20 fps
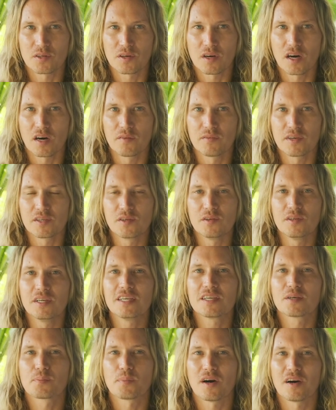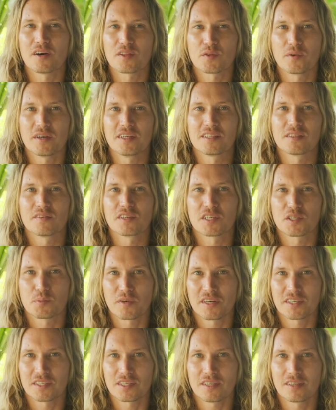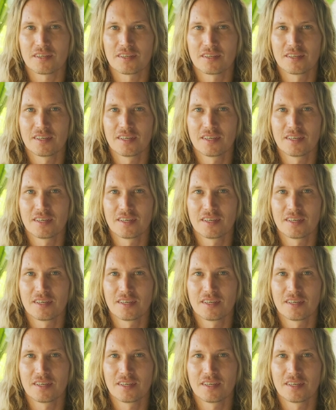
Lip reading: carving unique pathways of expression.